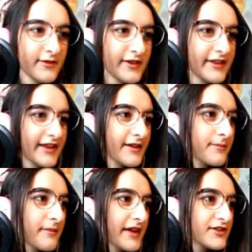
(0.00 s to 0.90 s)

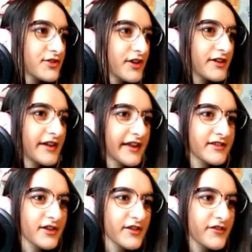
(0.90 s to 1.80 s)
Let me make sure our
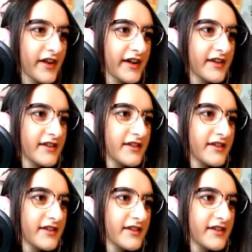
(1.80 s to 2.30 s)
needs are fine.